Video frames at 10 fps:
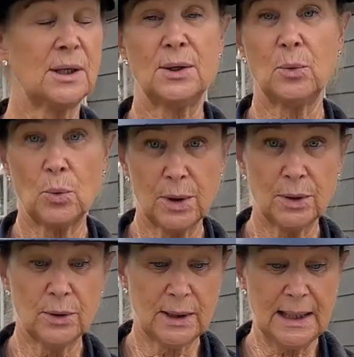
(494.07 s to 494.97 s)
It
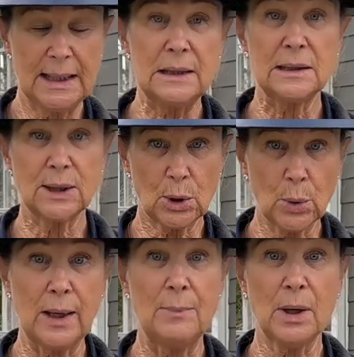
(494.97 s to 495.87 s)
will eat the
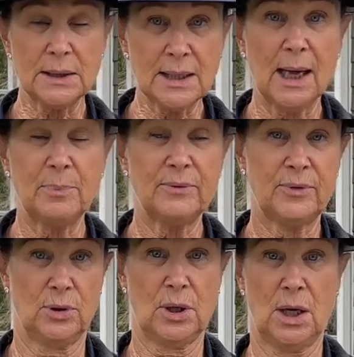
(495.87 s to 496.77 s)
cream on top of
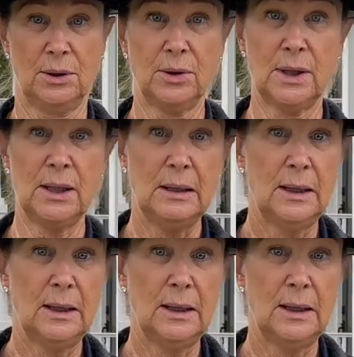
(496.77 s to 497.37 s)
your concrete